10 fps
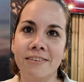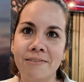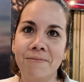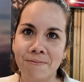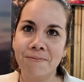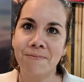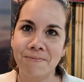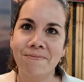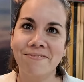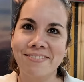Yes, and they
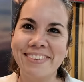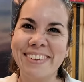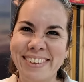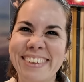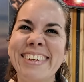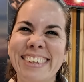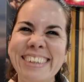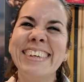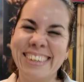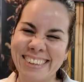told me that they were
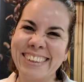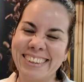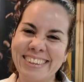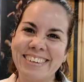very impressed.